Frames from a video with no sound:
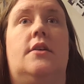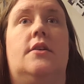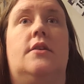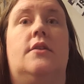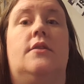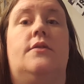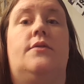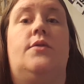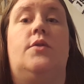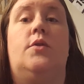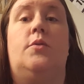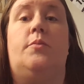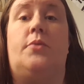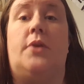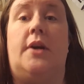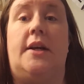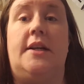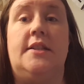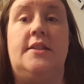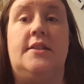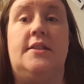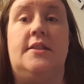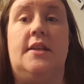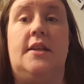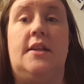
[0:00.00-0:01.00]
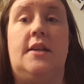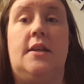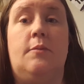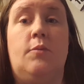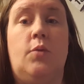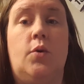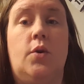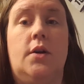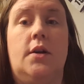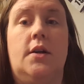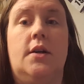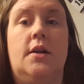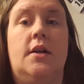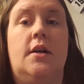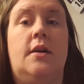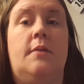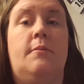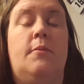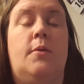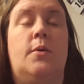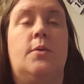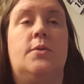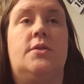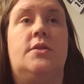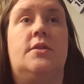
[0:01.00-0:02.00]
full price anymore.
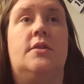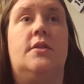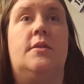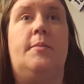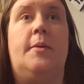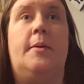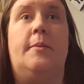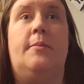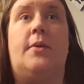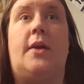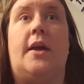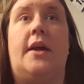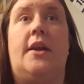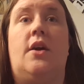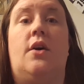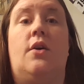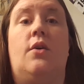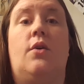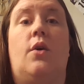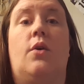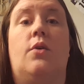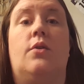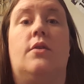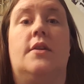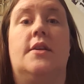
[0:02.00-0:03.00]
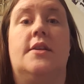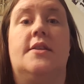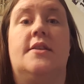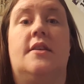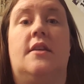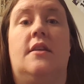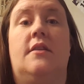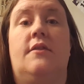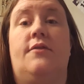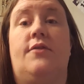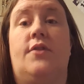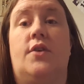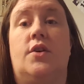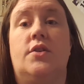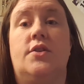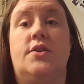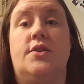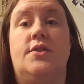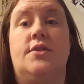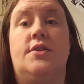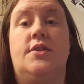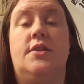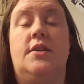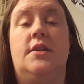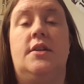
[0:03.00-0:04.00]
Most of the people I know go to Listen
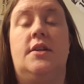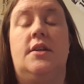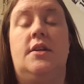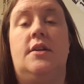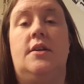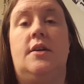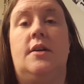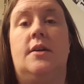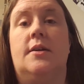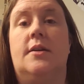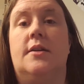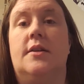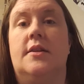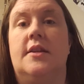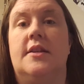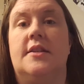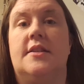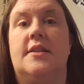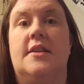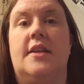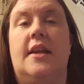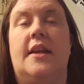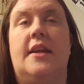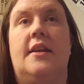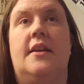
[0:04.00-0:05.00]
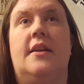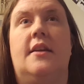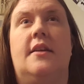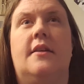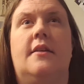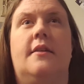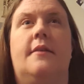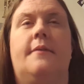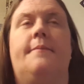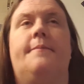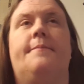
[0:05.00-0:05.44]
first. Listen in,